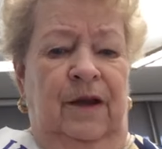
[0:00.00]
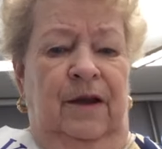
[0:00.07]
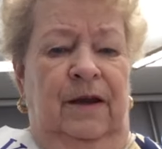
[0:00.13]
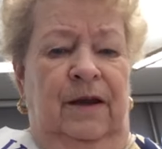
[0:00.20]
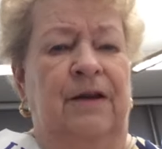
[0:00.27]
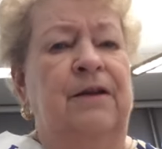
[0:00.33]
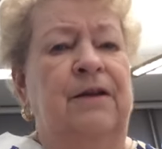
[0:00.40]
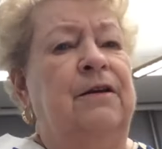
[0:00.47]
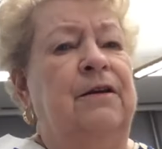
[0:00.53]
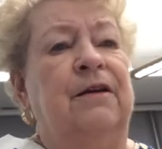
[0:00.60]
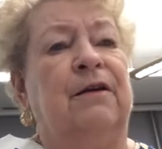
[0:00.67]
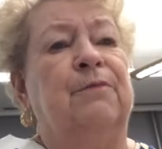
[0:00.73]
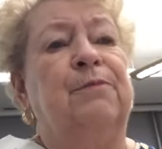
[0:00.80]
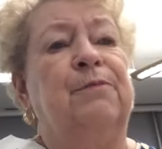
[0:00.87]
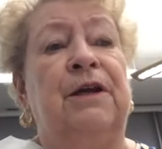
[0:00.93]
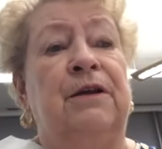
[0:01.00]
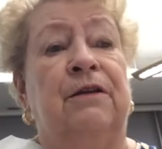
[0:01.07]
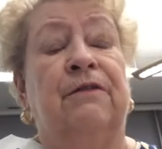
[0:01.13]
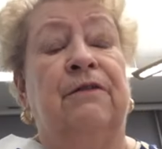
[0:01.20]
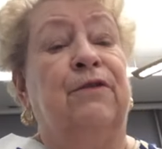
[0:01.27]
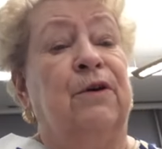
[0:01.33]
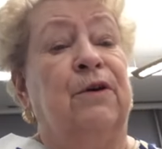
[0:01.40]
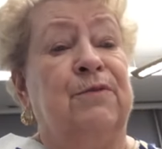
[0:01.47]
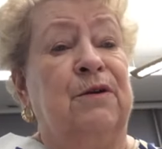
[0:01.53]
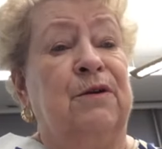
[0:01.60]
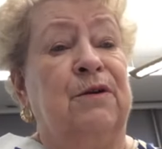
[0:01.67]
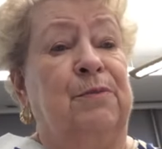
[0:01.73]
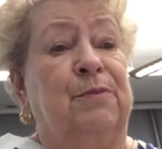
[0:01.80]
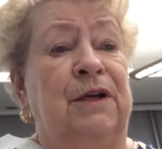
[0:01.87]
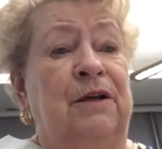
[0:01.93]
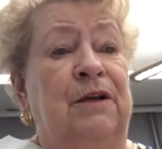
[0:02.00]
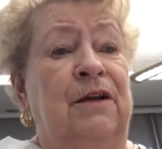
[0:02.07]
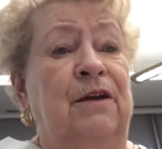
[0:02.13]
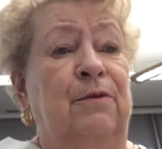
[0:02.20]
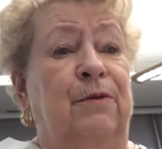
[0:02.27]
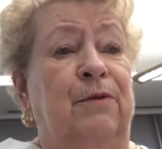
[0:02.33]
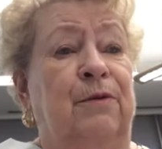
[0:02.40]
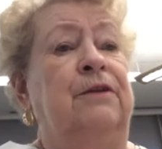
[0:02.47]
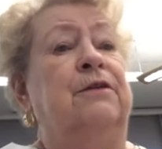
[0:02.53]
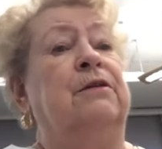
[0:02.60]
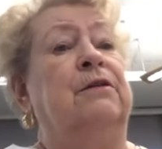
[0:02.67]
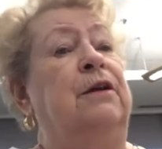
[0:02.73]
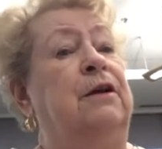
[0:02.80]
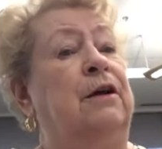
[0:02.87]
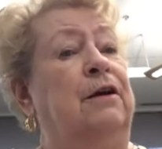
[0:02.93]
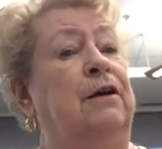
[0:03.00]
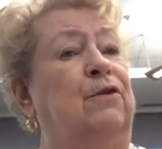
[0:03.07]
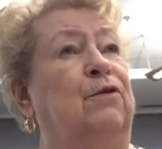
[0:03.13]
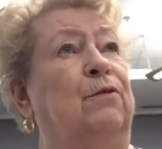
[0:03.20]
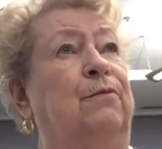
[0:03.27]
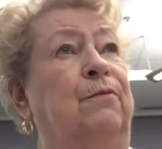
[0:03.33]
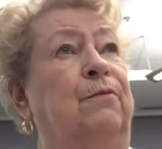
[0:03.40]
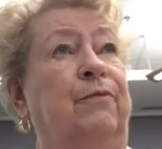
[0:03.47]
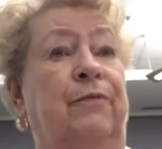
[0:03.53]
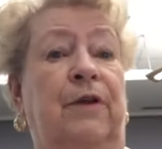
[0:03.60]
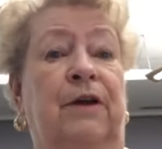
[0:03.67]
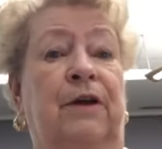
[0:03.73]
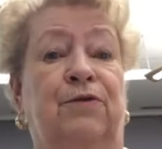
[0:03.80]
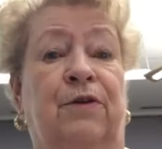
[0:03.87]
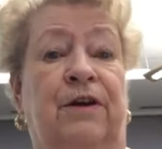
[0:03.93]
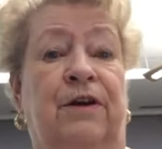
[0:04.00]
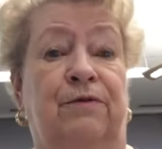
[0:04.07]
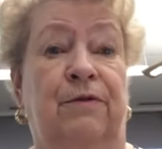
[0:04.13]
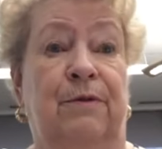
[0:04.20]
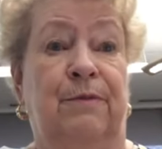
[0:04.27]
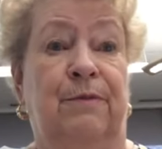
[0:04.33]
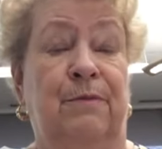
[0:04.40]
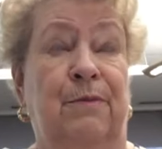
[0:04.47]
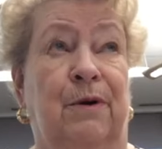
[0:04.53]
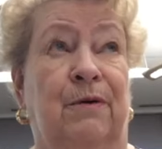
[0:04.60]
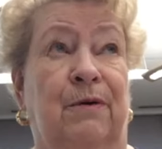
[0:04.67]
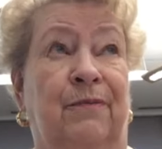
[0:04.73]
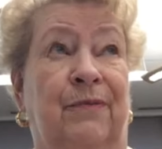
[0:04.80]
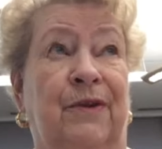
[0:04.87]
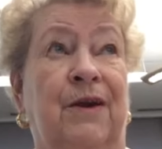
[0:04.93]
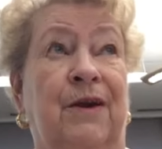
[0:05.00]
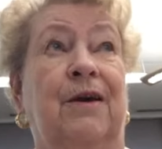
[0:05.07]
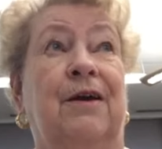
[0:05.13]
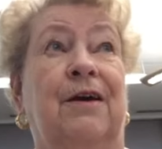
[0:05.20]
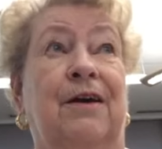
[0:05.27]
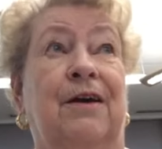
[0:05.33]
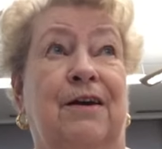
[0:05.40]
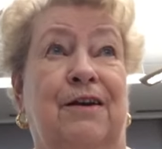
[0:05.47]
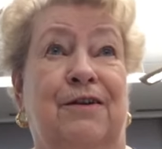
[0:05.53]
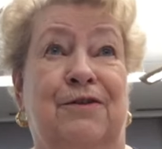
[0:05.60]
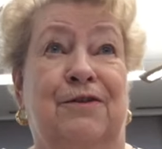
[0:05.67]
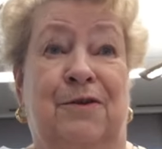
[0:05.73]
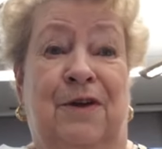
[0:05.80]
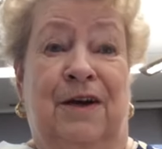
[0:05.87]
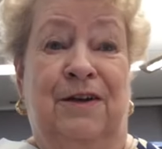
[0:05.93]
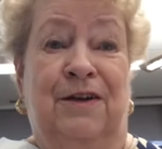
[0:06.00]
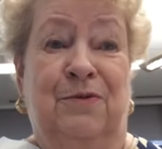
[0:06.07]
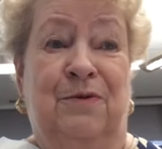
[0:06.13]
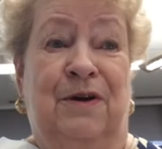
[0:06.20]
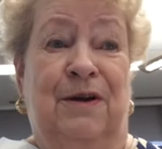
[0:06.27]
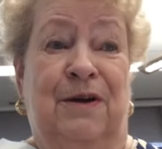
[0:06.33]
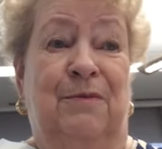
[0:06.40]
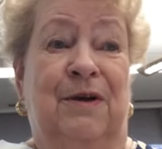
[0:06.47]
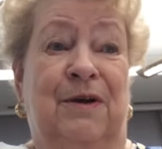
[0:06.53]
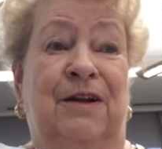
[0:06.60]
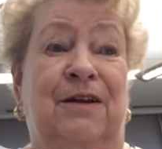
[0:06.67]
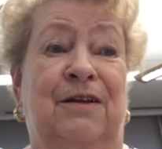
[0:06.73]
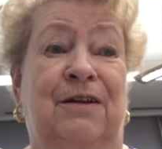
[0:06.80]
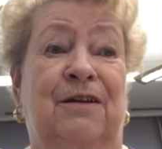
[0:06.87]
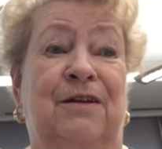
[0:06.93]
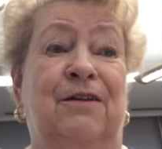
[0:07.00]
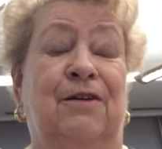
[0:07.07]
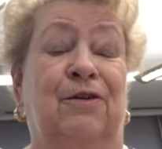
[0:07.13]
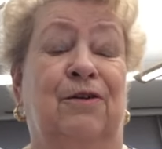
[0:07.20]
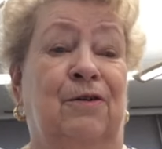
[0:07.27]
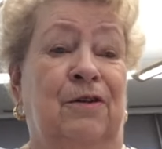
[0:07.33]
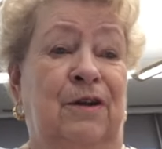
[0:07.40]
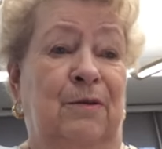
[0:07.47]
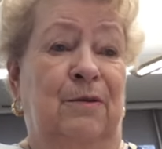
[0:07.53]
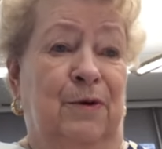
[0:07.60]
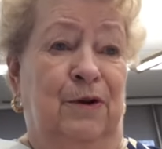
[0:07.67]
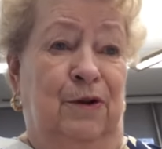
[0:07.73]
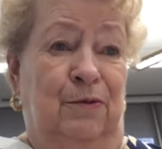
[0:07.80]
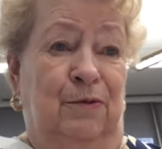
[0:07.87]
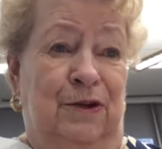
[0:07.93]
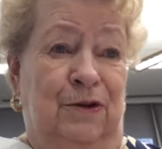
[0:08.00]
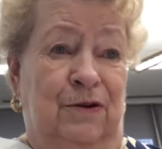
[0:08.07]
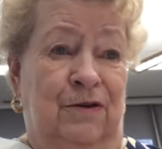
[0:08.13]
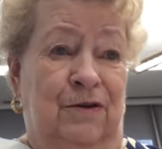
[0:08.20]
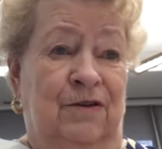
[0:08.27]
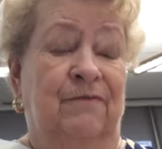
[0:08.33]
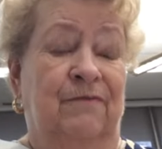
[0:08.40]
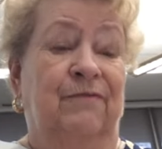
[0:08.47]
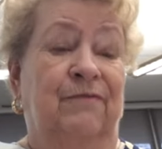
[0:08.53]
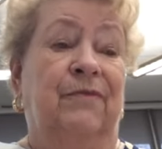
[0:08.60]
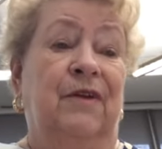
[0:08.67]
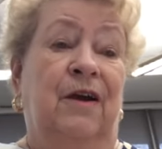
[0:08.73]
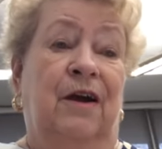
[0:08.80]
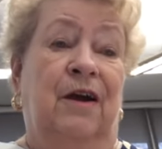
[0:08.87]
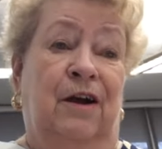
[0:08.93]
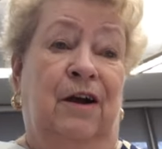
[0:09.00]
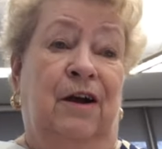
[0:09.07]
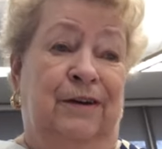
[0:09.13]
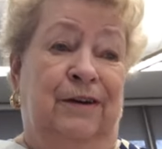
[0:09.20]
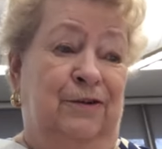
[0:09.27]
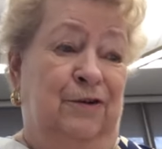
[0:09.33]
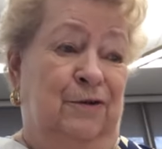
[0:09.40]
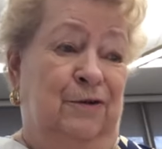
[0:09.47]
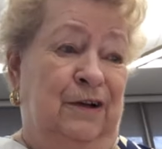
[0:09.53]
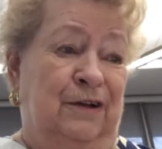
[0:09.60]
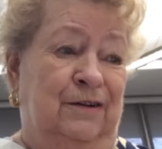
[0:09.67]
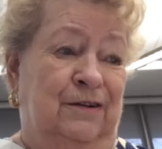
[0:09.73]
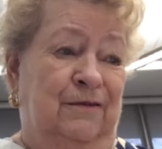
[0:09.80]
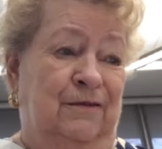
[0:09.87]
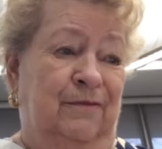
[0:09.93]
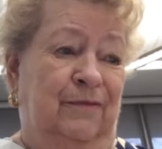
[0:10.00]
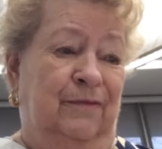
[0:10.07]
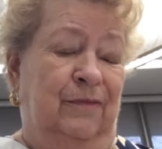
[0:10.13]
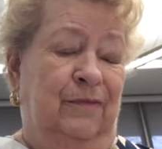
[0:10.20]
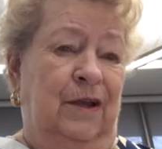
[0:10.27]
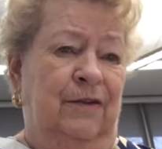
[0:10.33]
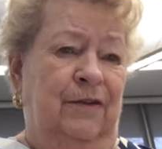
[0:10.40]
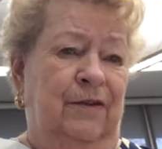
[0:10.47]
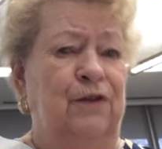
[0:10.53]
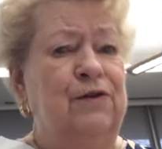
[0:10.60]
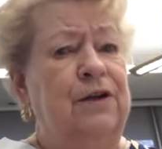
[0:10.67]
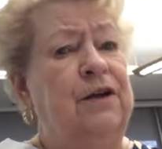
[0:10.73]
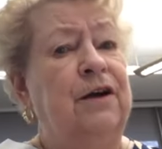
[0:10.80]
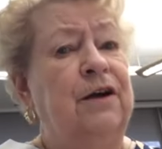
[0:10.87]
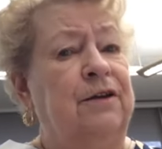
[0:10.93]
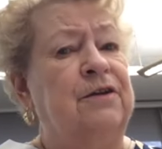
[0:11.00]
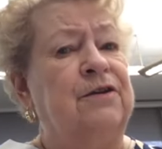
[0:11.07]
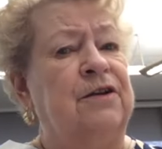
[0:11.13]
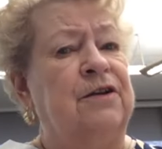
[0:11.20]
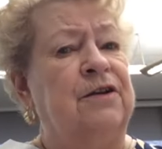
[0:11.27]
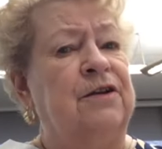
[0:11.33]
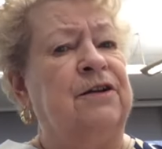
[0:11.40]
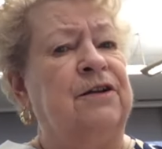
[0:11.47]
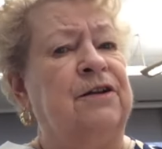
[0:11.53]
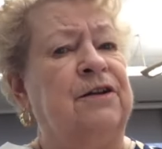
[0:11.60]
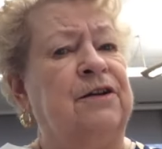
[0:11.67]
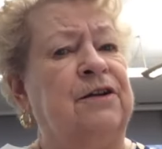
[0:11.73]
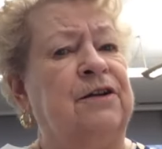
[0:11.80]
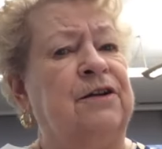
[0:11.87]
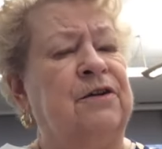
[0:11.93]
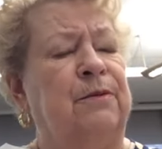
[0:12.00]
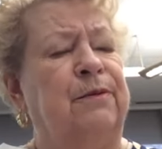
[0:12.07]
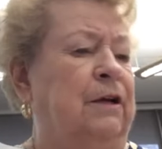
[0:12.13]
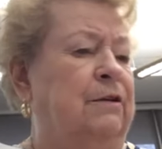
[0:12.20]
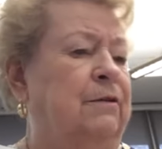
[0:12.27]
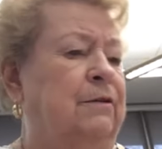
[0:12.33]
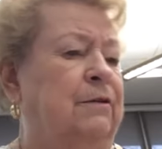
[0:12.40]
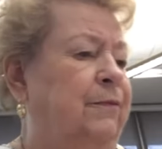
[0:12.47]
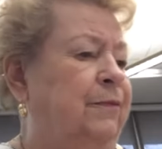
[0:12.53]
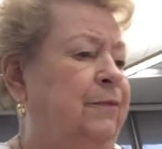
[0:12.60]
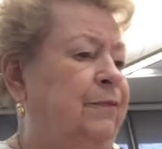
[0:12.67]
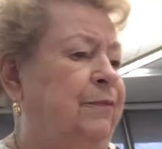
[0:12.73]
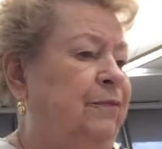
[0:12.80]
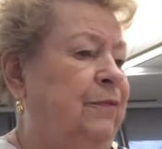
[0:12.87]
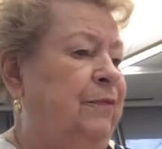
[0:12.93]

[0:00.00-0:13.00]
He didn't complete the forms completely. He waited till he got home and tried to remember. So that's why many early birth returns hmm. are incorrect. They usually got the sex of the baby right.